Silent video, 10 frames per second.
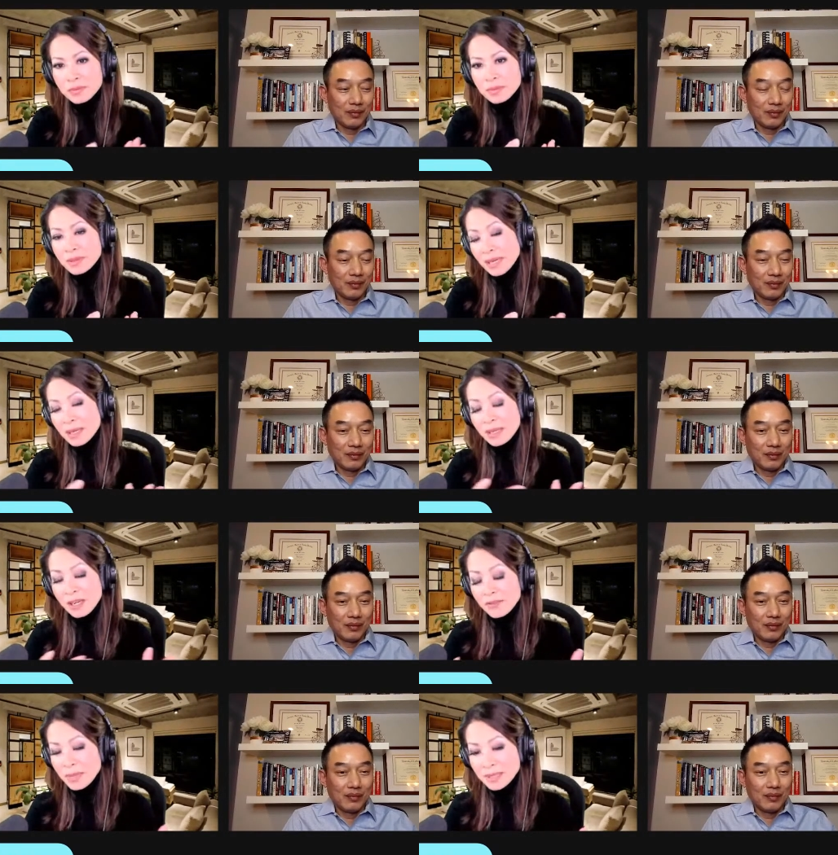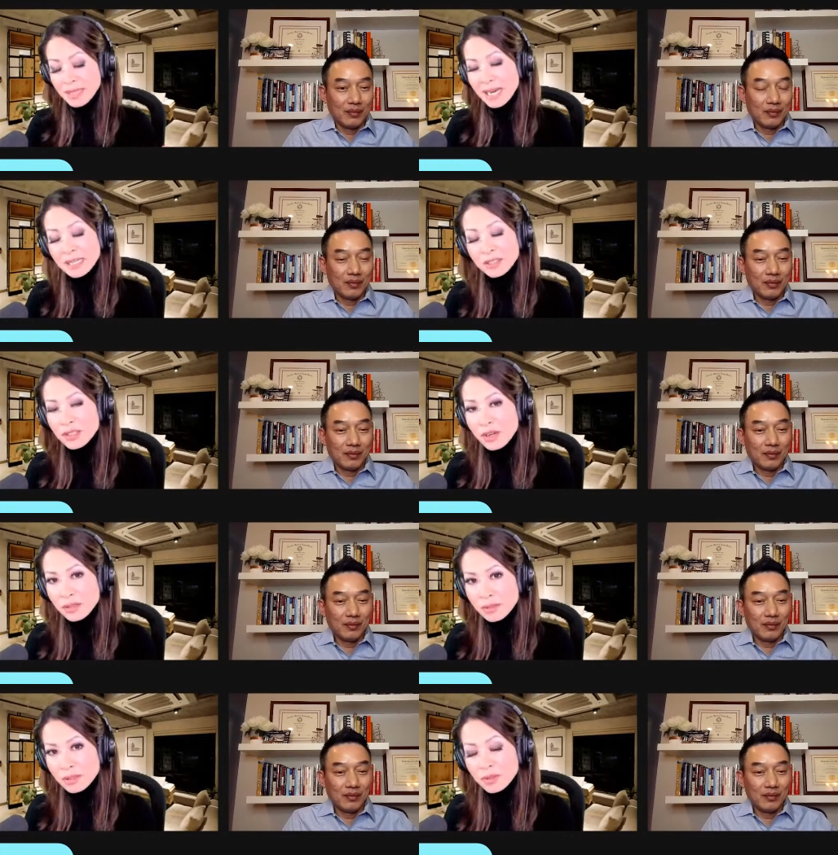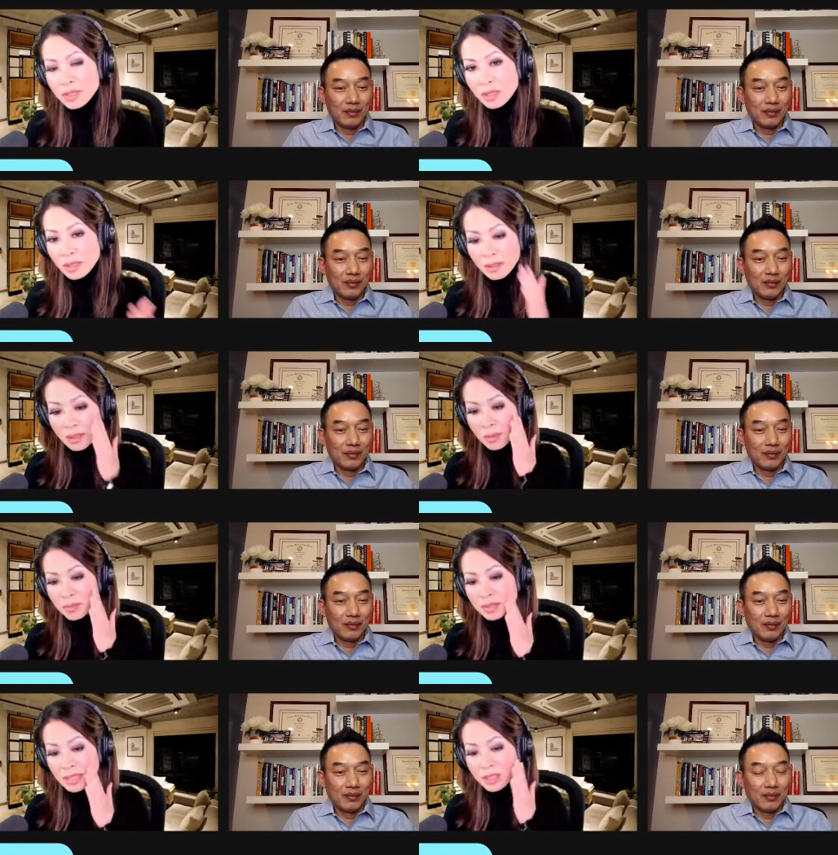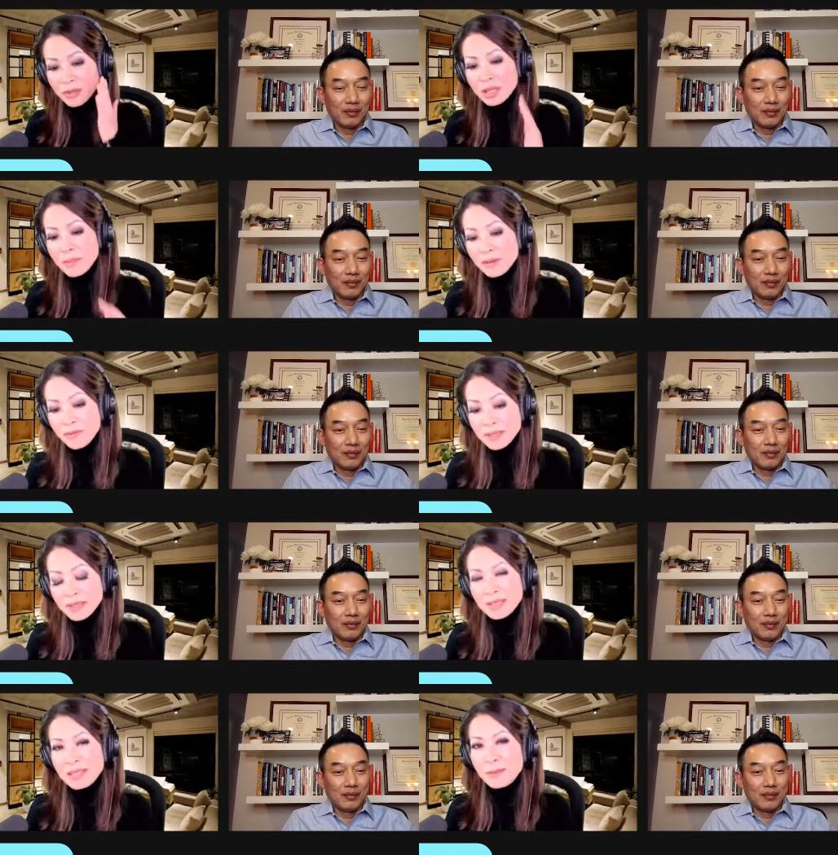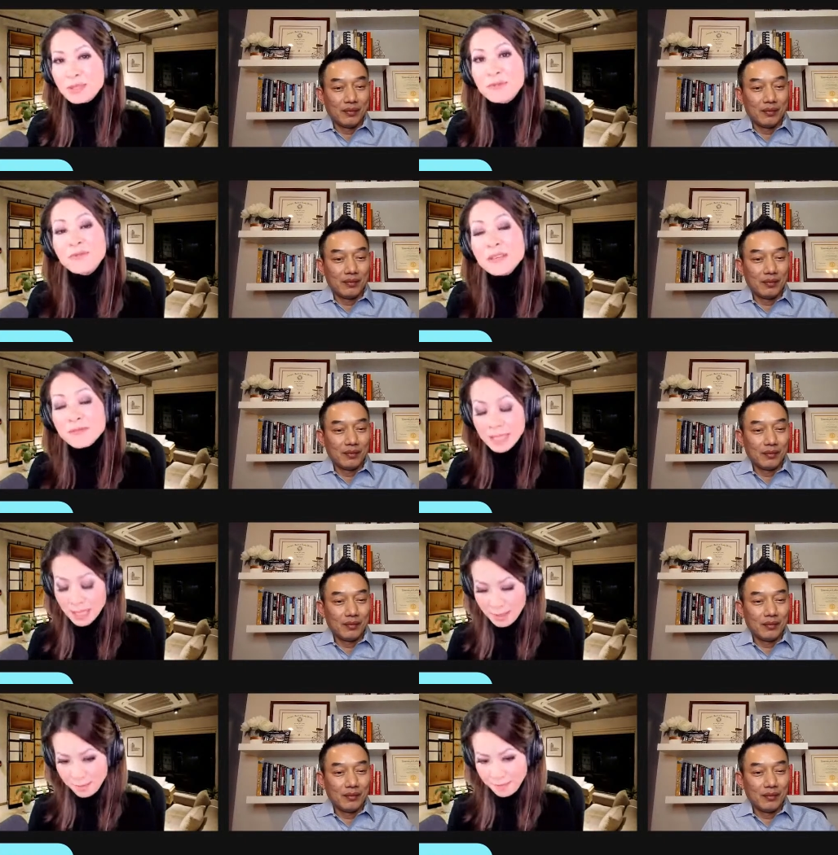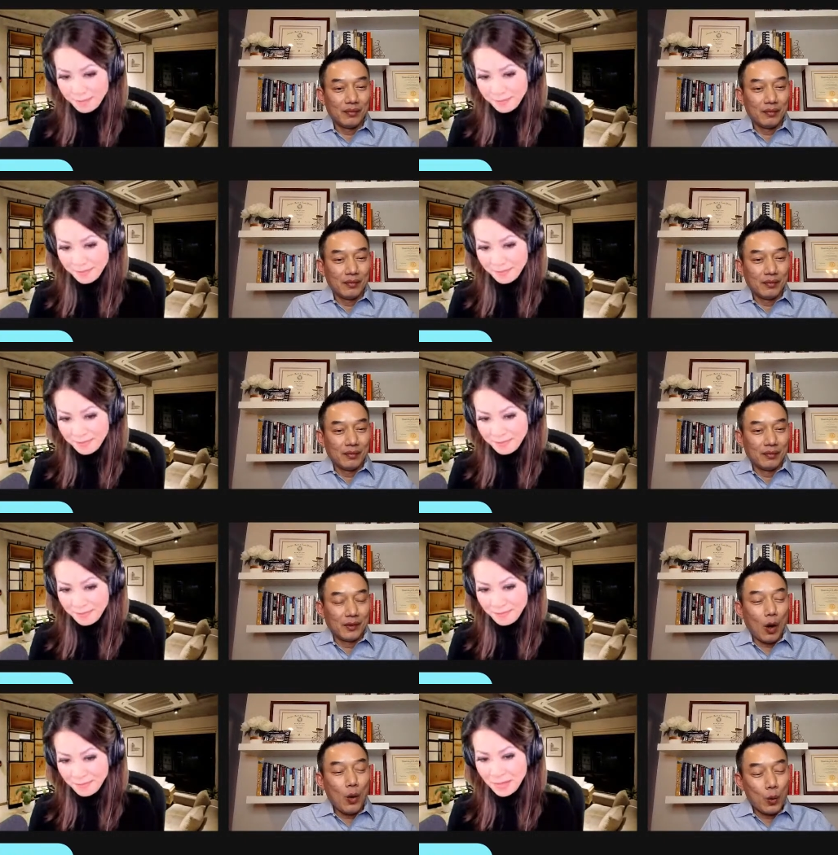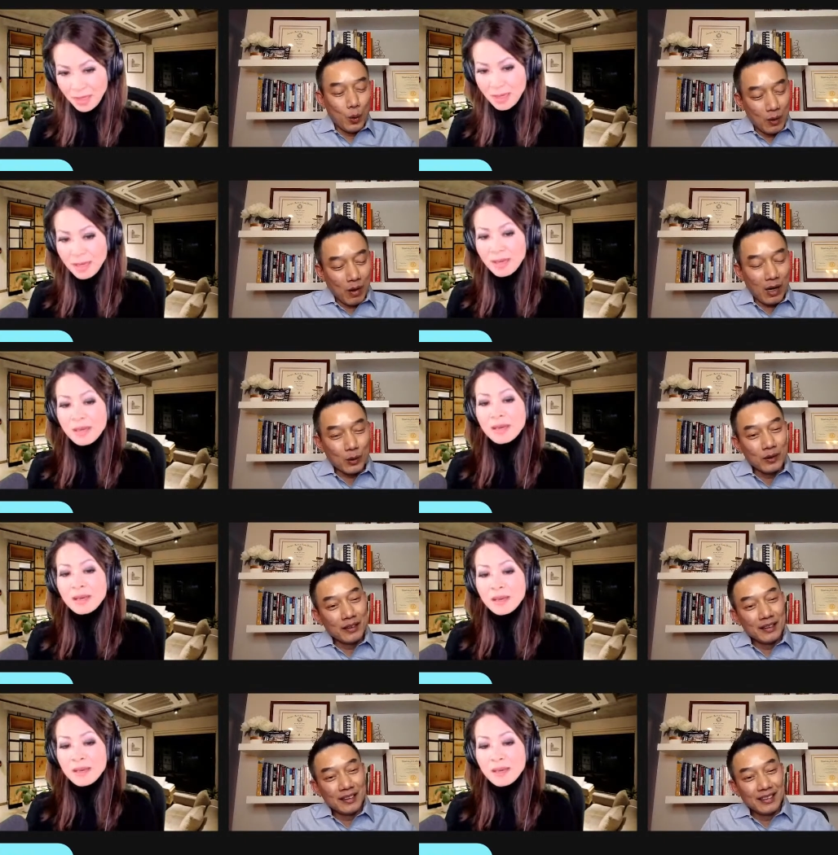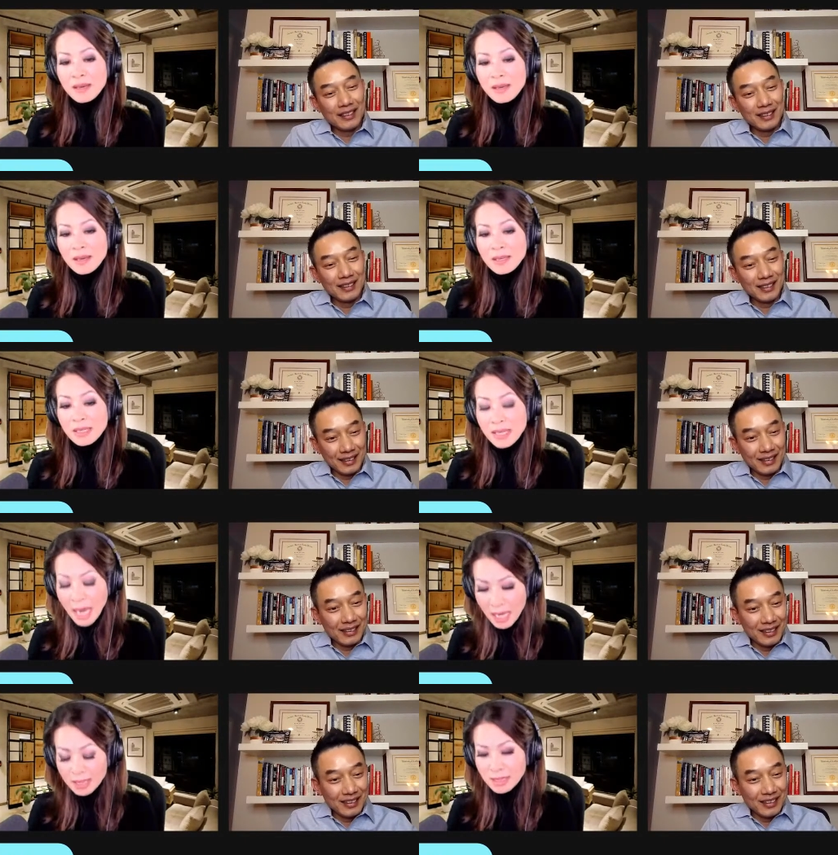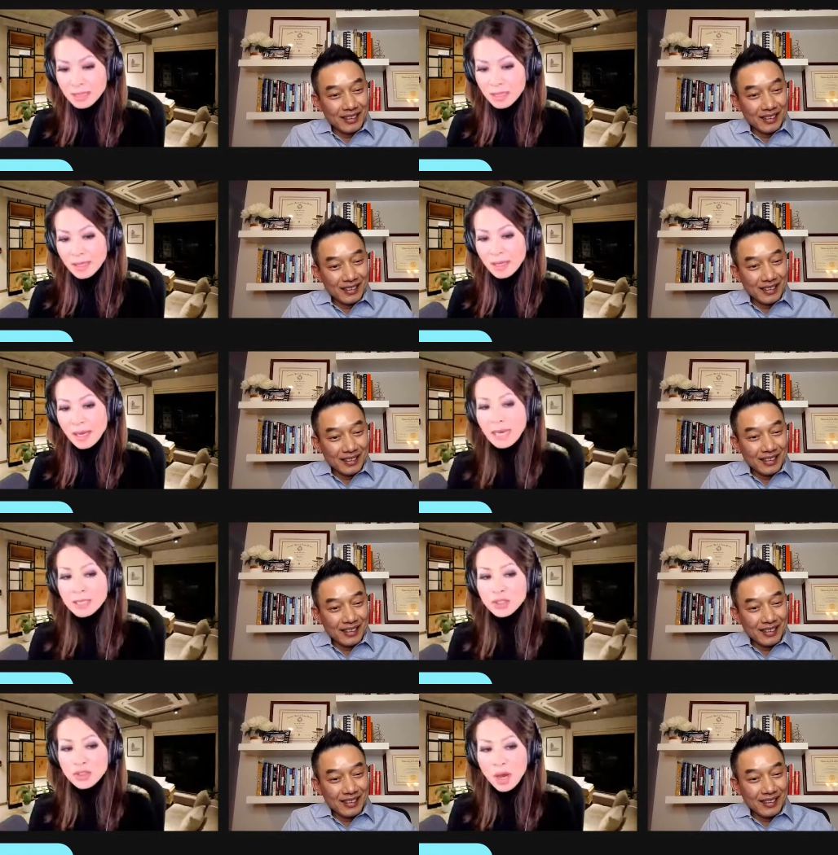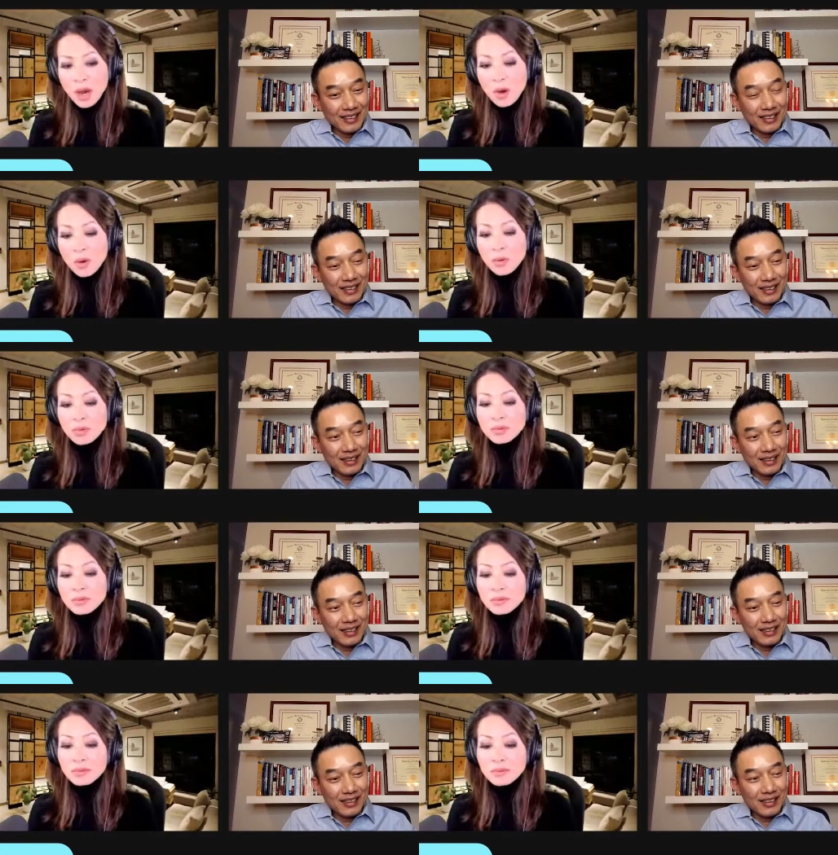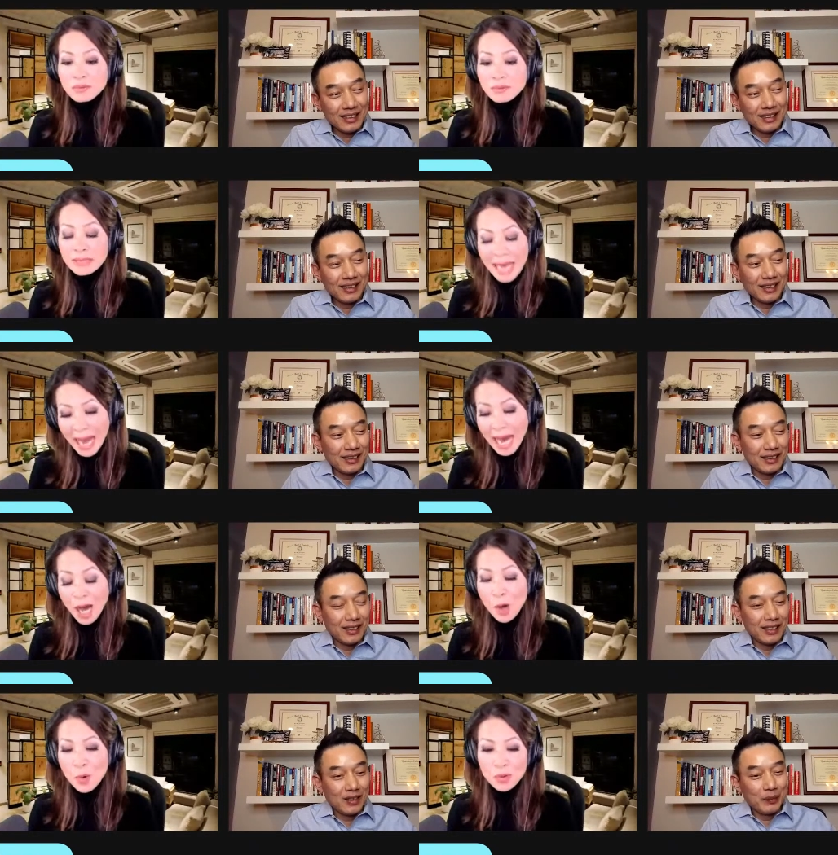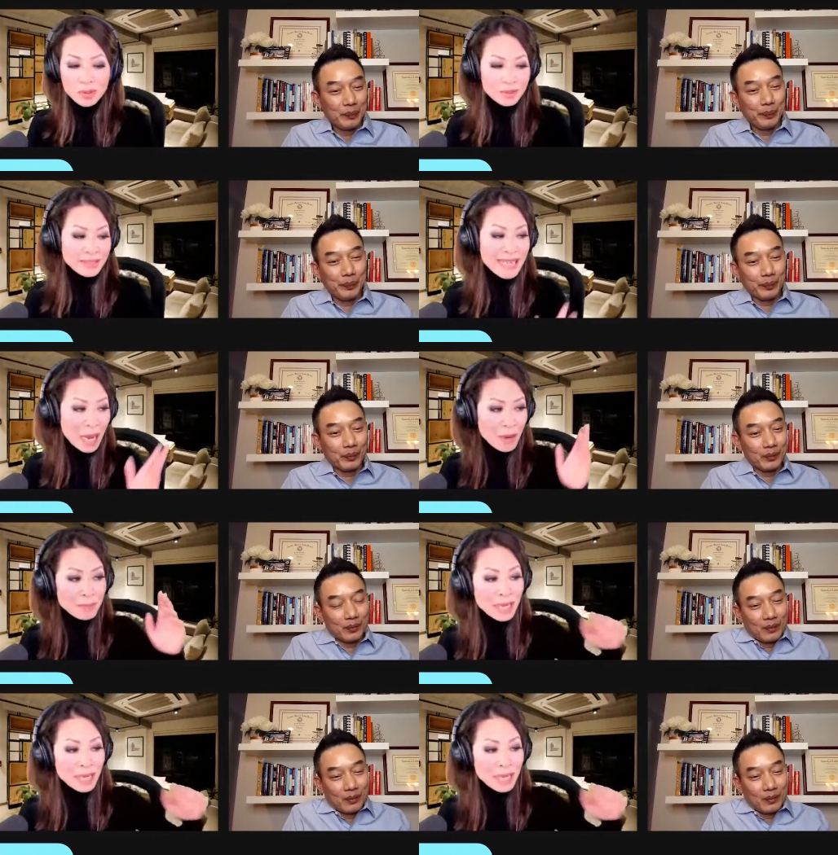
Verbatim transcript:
Speaker 1: taking care of my skin, I didn't start using um, sunscreen on my face until I was 50.
Speaker 2: Oh, wow.
Speaker 1: Yes. And so now, now I'm like